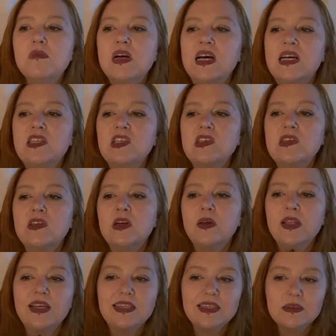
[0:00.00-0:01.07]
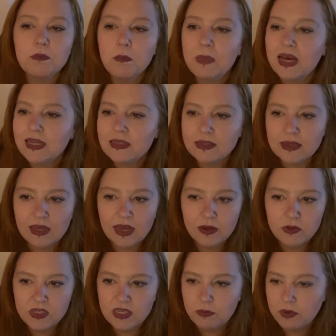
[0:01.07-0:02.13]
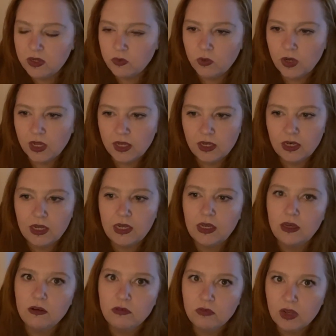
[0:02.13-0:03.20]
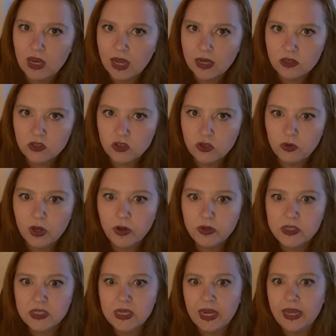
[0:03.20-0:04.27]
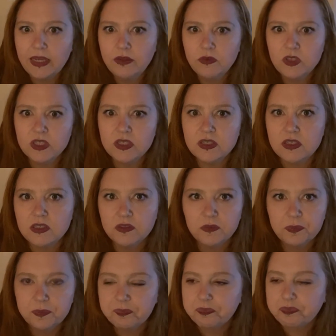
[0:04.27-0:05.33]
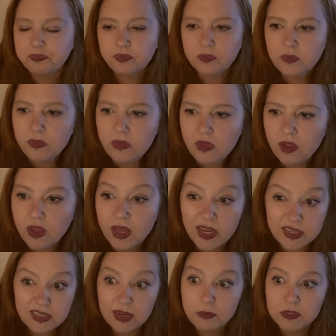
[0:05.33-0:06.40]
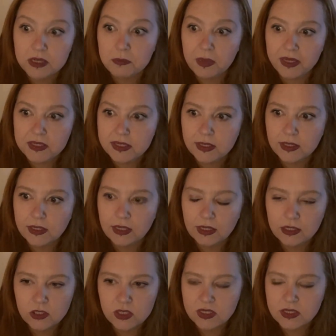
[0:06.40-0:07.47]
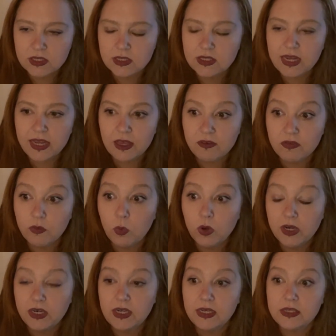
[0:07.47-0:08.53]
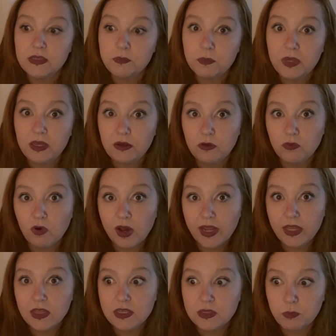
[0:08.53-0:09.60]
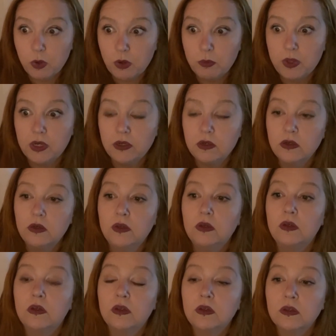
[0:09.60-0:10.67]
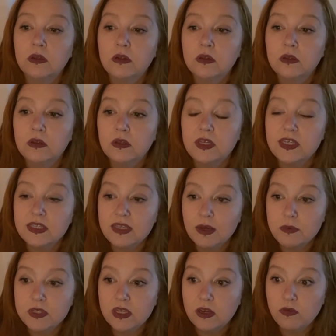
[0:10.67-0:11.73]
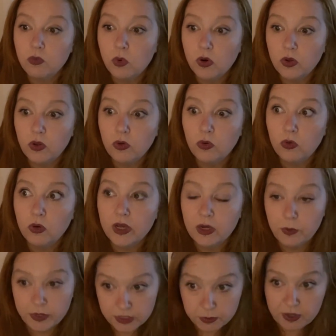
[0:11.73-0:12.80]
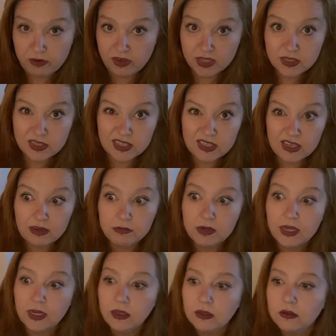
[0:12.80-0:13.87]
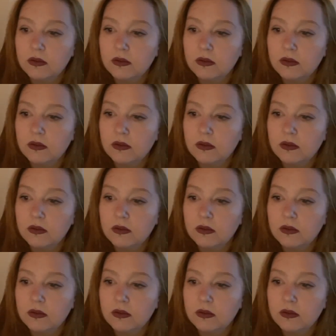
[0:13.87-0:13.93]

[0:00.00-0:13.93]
And just know that it doesn't matter how deeply or lightly relaxed you go today, just accept it, basically. Just take it for what it is. Be right in this moment, accepting of what you're going to experience this evening.